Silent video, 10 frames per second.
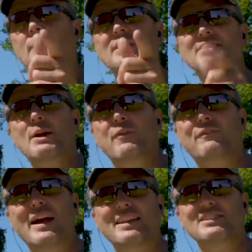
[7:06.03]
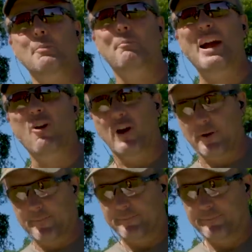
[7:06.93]
What do you say we find us a
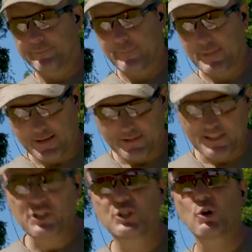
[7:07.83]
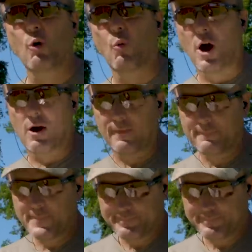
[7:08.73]
barrier? Let's go do a wall.